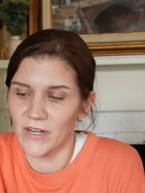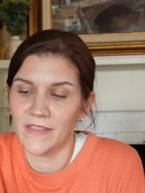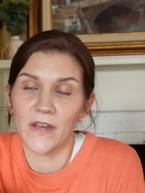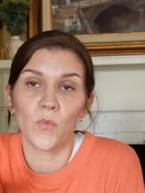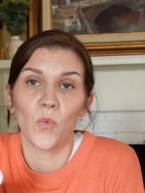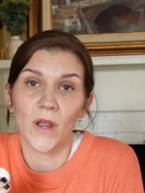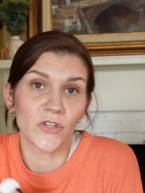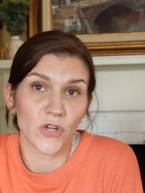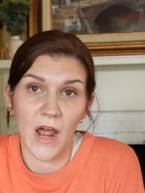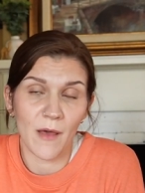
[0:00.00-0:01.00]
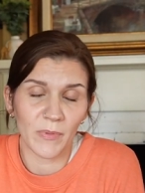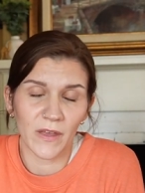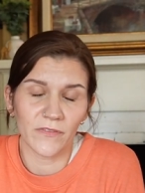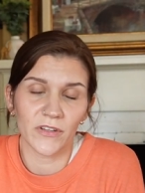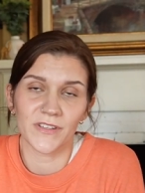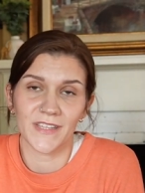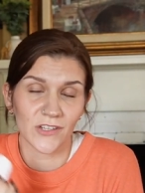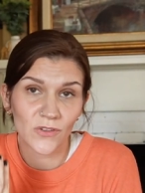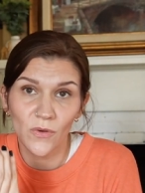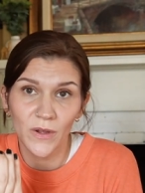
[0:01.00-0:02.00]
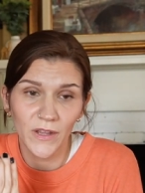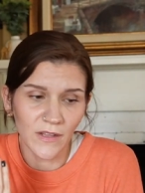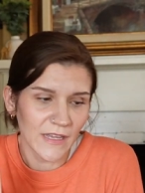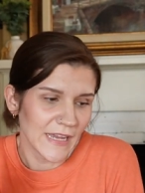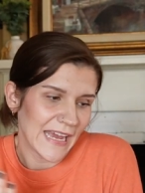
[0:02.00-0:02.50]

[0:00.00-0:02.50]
And then one drop of your essential oil.